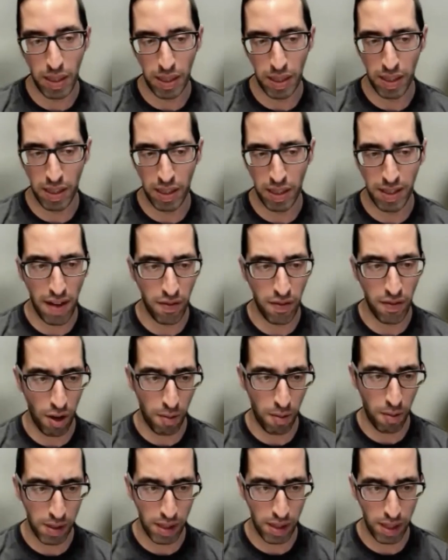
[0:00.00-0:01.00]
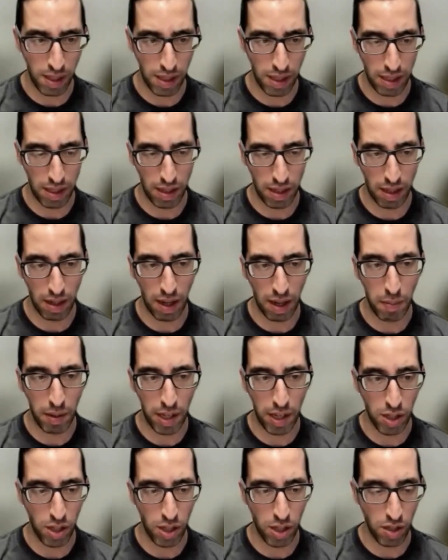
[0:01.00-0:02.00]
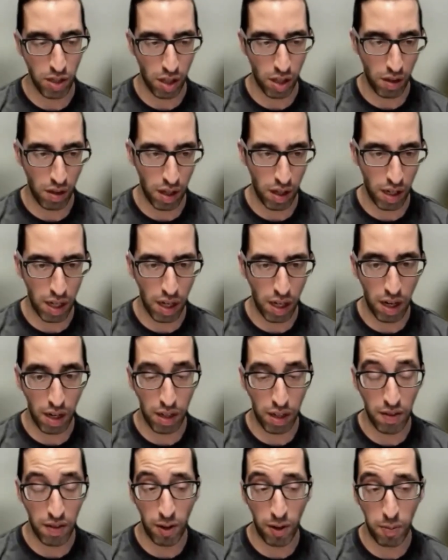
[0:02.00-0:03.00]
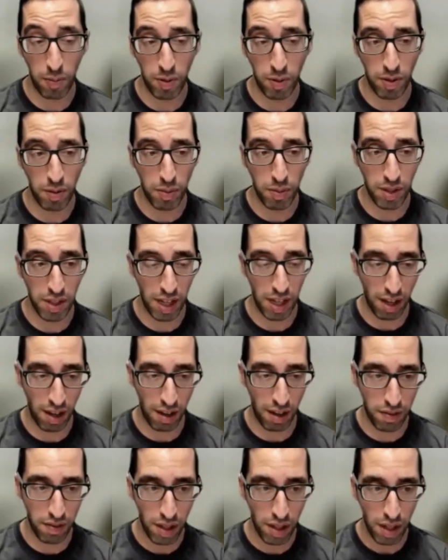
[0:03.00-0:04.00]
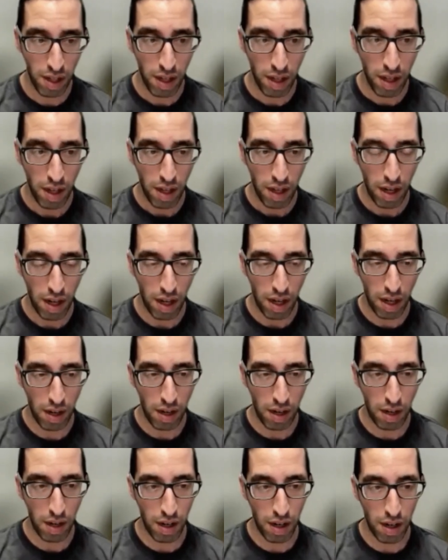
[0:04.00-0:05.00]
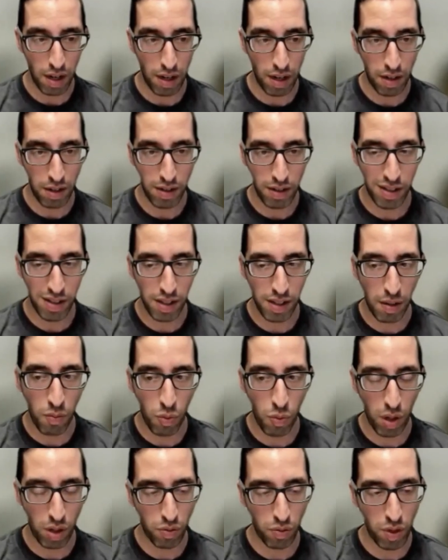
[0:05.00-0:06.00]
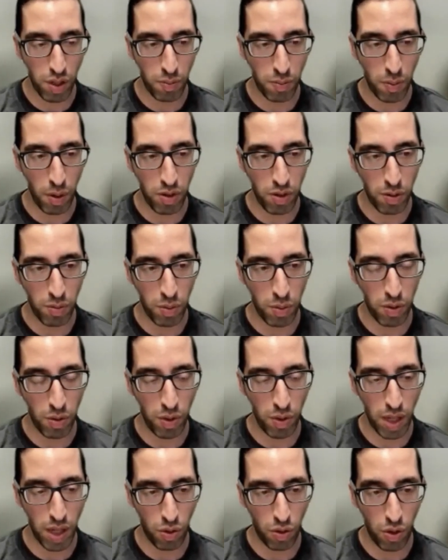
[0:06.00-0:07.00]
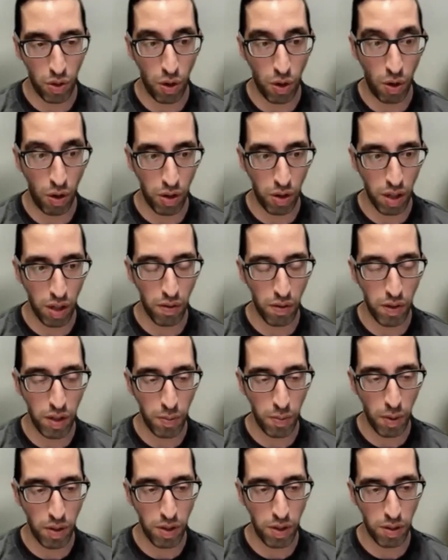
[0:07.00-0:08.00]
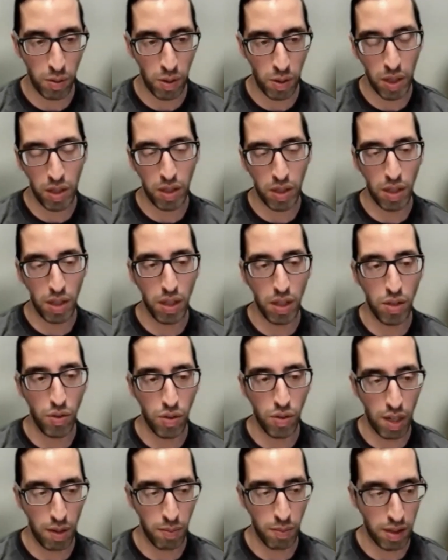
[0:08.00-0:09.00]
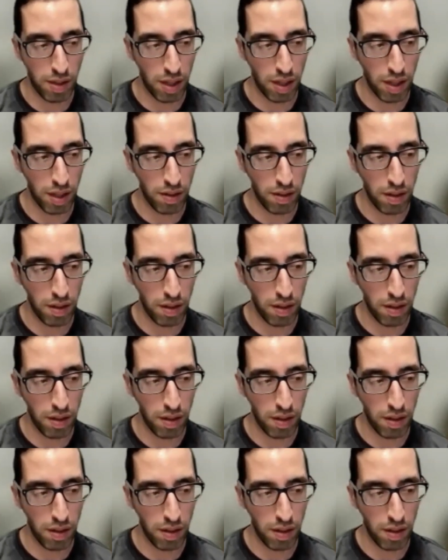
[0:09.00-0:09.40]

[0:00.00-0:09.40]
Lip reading: Is it DevOps? Is it application security? Are the developers themselves are somewhat responsible to that, or holding responsibility to some extent?